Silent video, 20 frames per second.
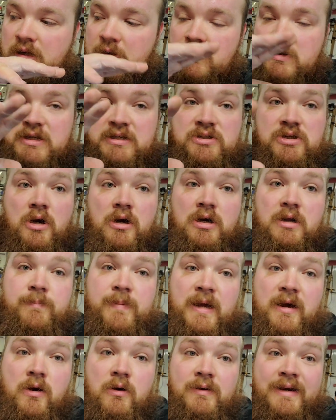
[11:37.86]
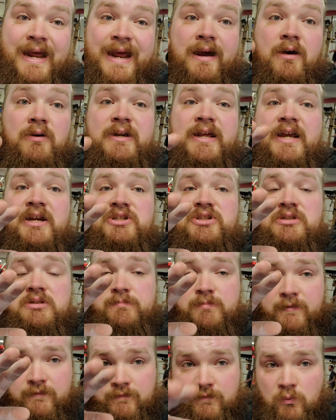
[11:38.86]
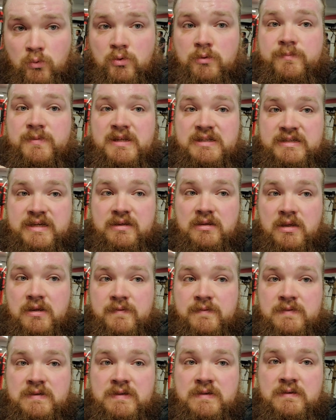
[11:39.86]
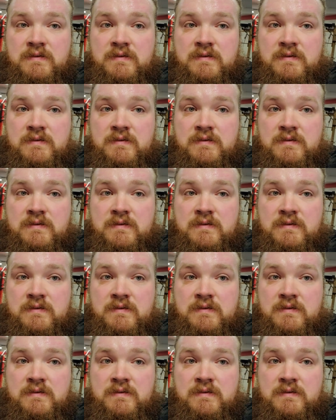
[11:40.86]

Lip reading: now we can talk about how to actually perform the deadlift.